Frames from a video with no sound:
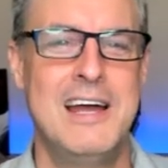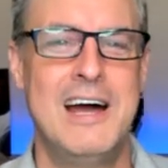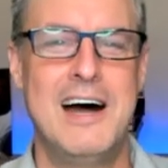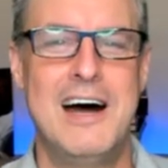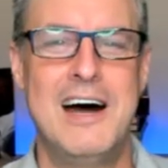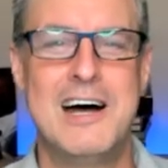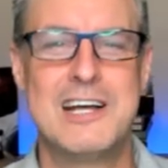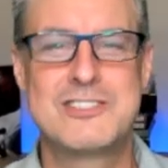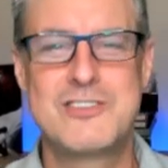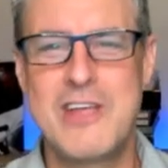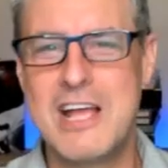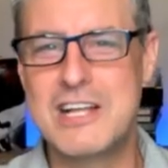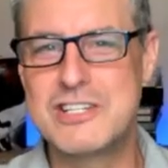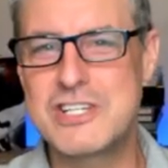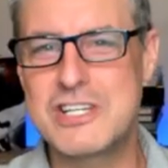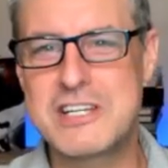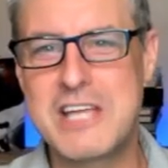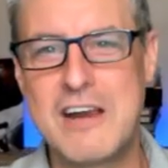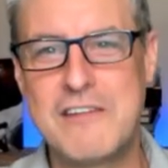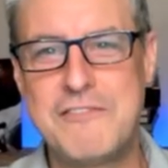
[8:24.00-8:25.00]
So yeah,
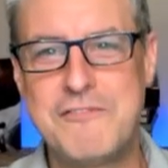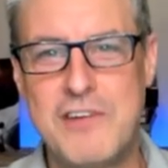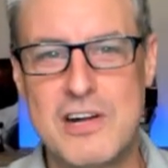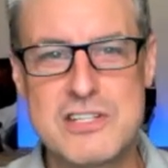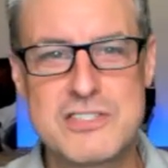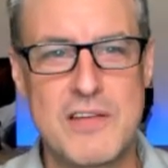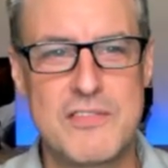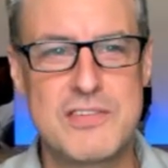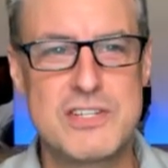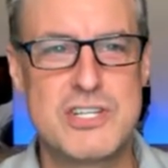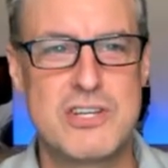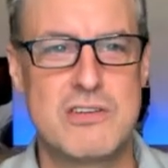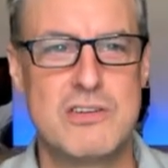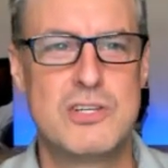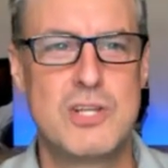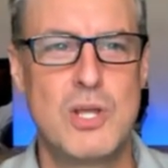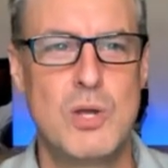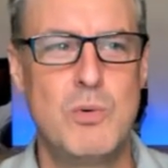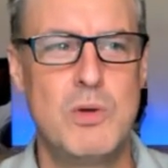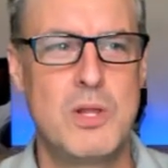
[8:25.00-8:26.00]
just kind of fun stuff that you can
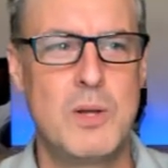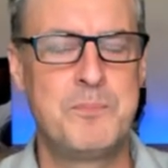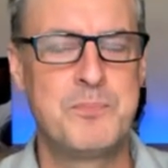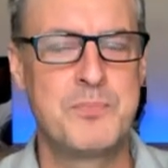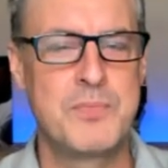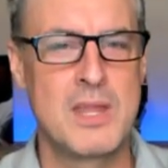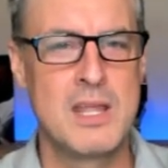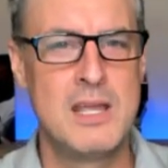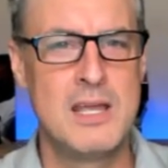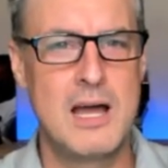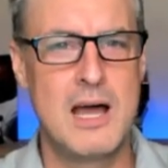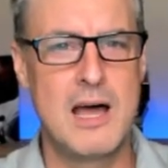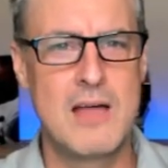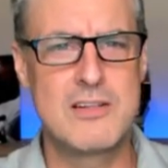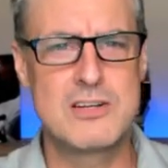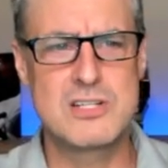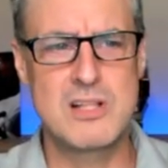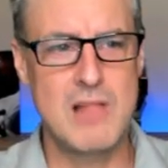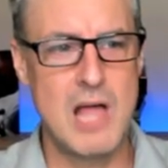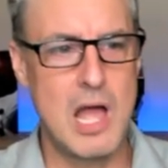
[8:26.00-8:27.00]
do with them.
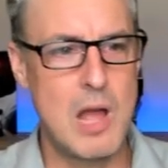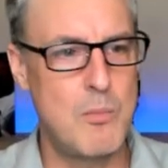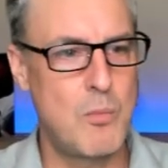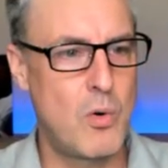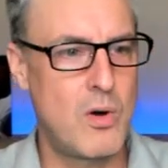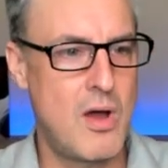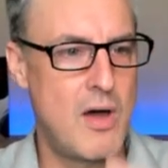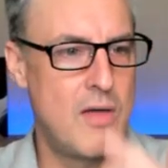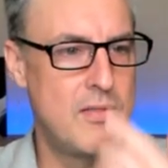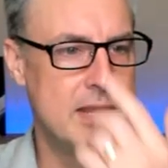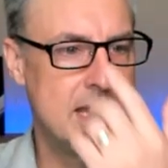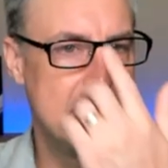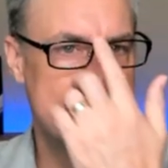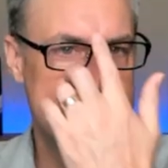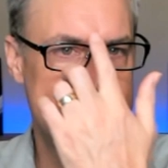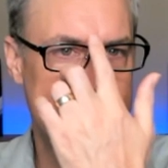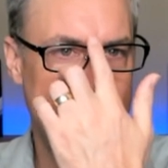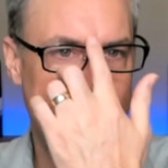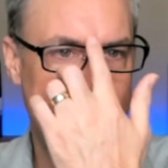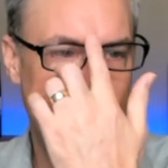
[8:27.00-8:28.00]
There's a lot more on the
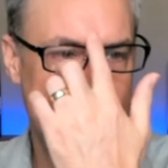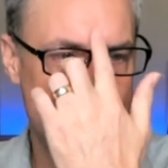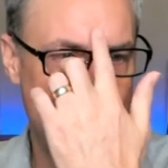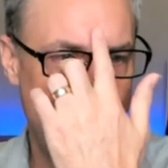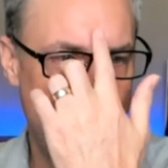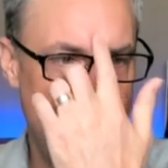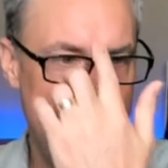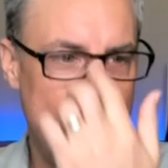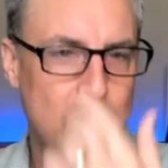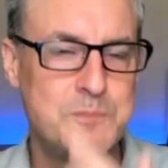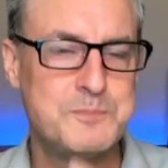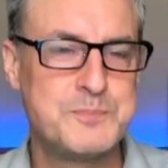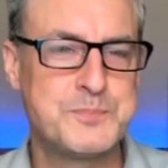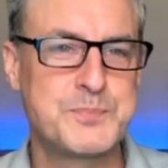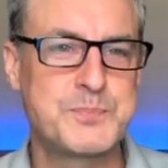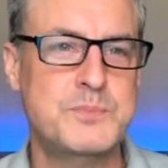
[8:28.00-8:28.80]
Kickstarter as well.